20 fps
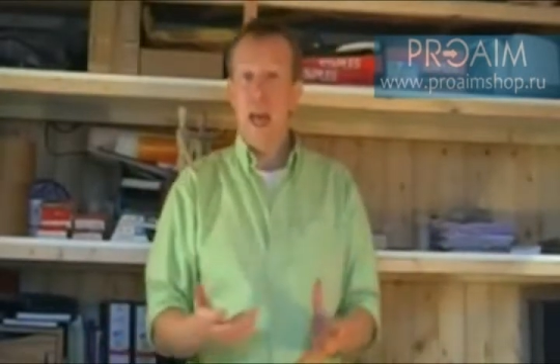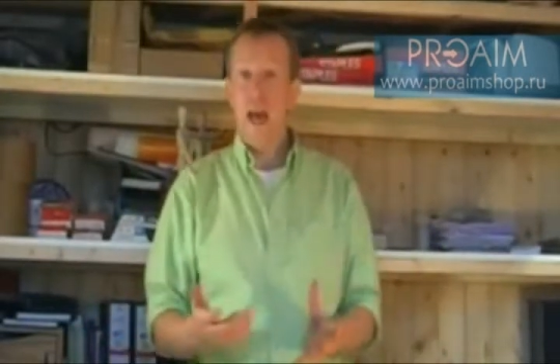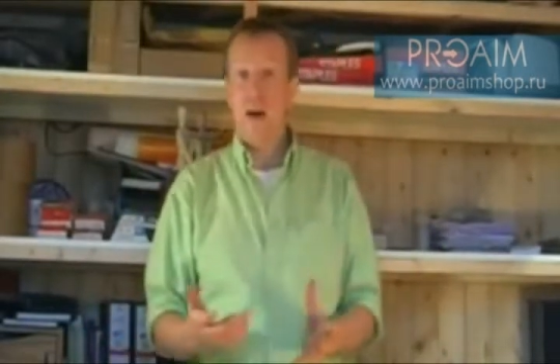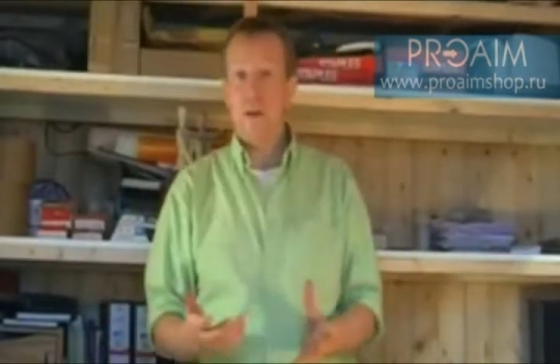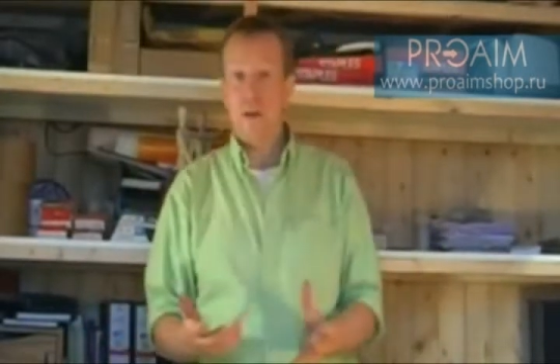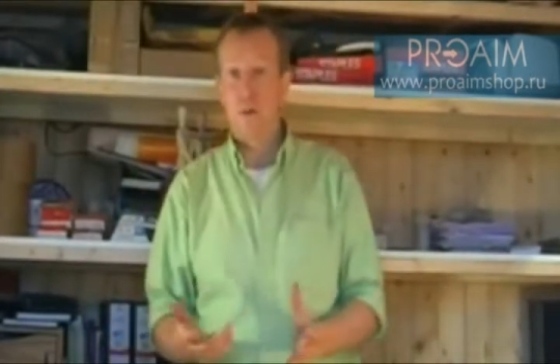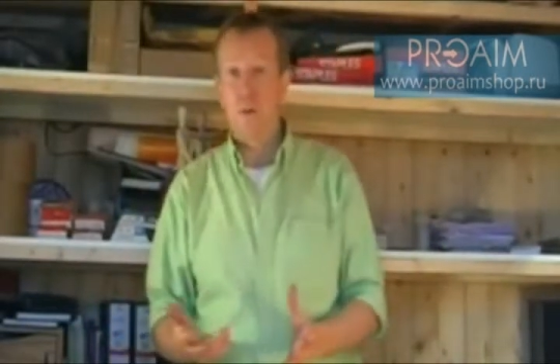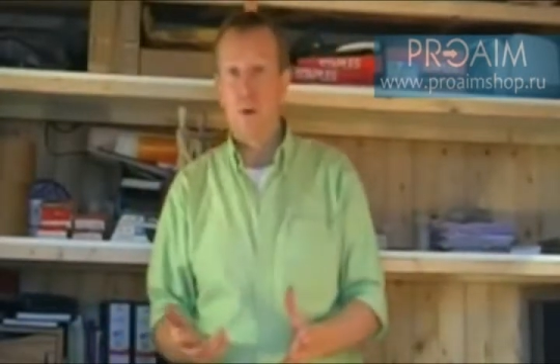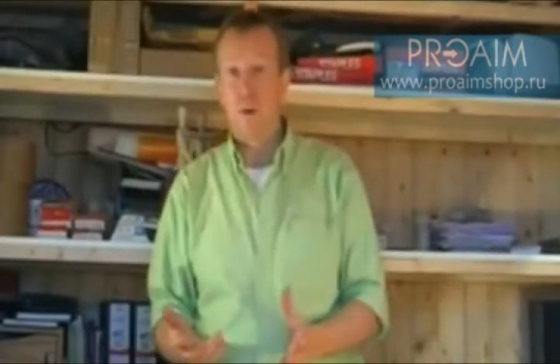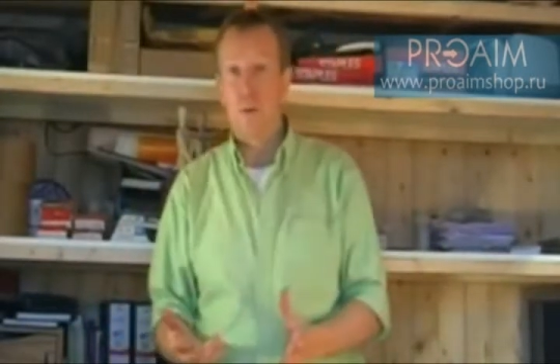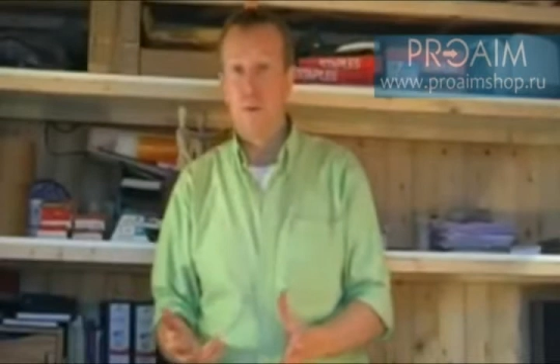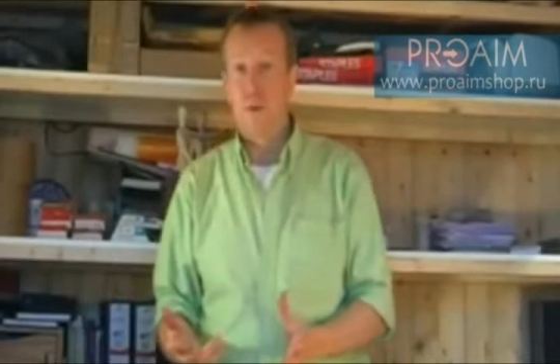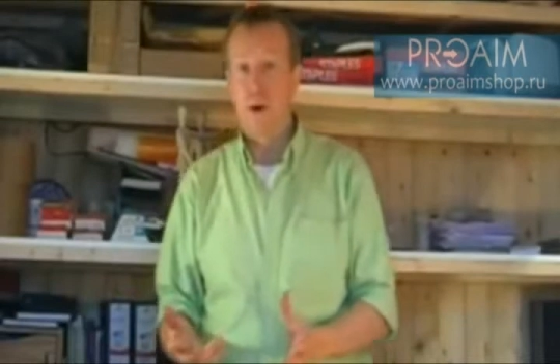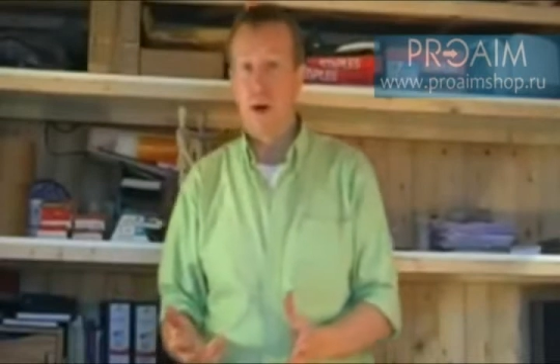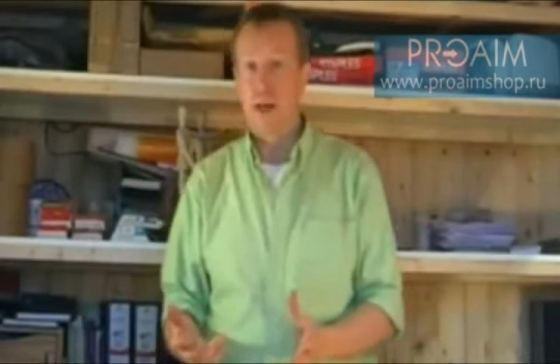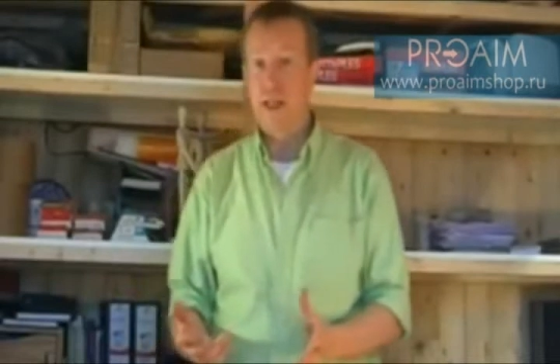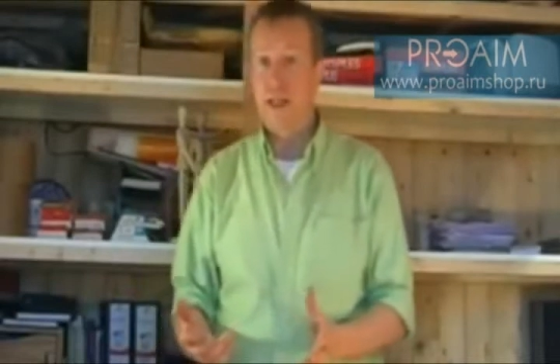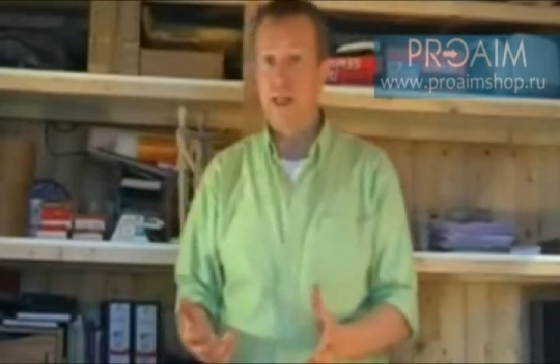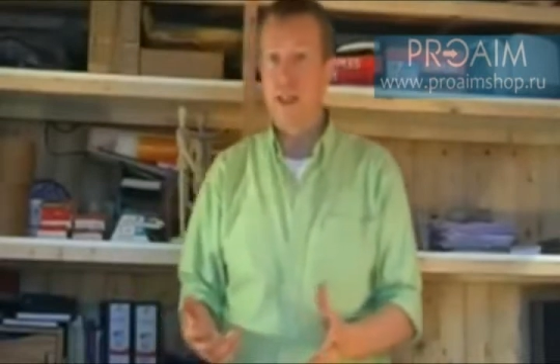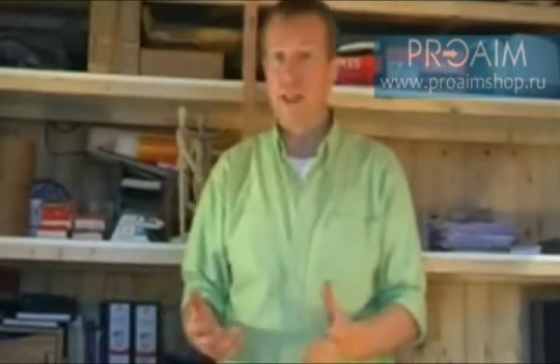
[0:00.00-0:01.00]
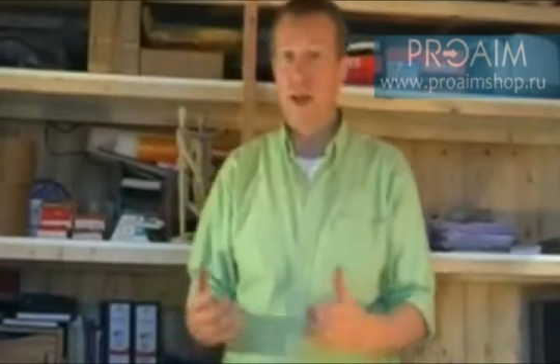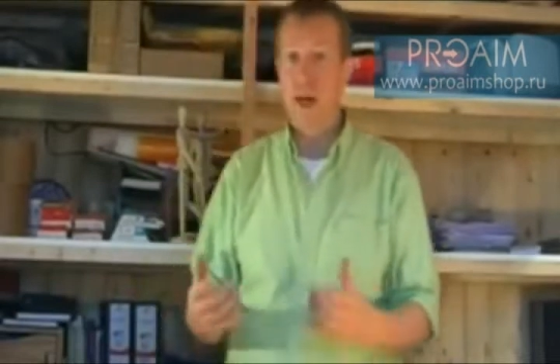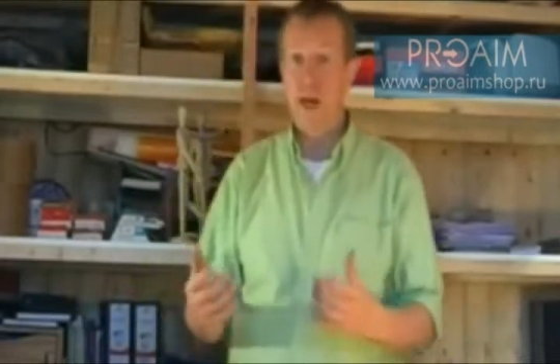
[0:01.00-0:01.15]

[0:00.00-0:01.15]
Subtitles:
how to operate it.